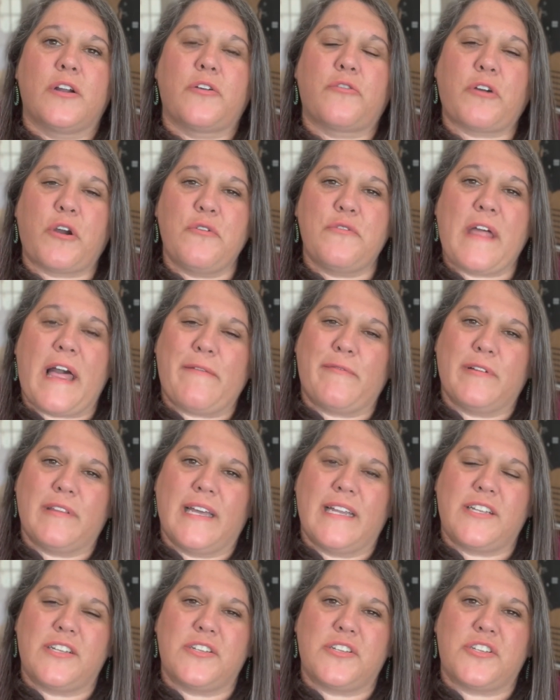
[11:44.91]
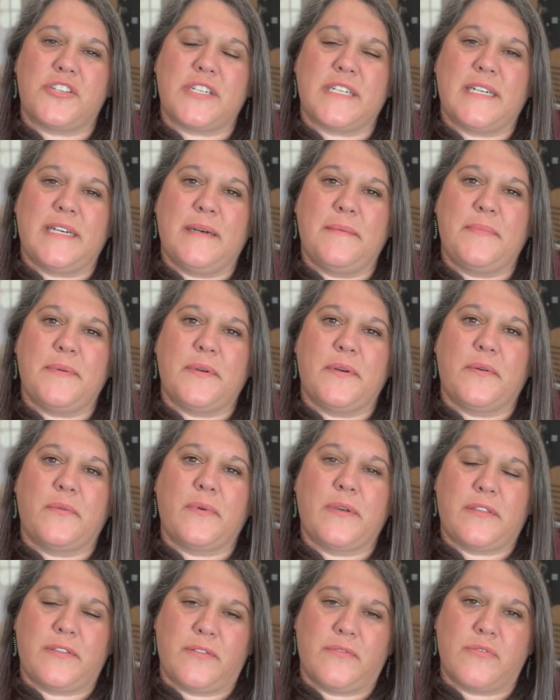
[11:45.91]
Grow that relationship
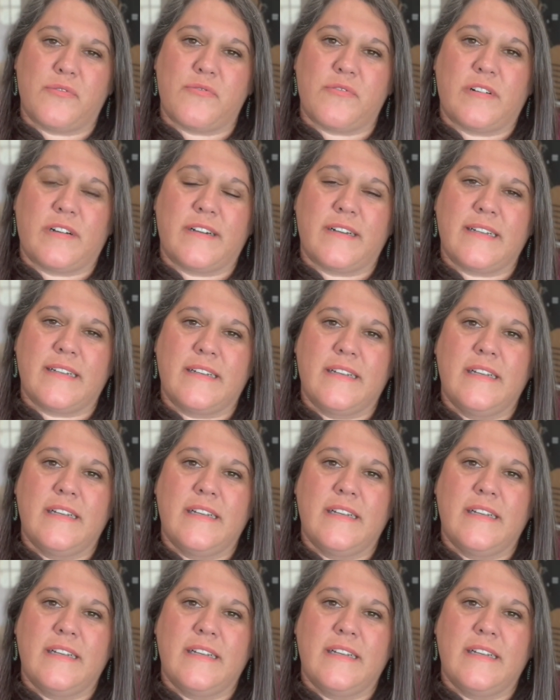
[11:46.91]
with the Lord.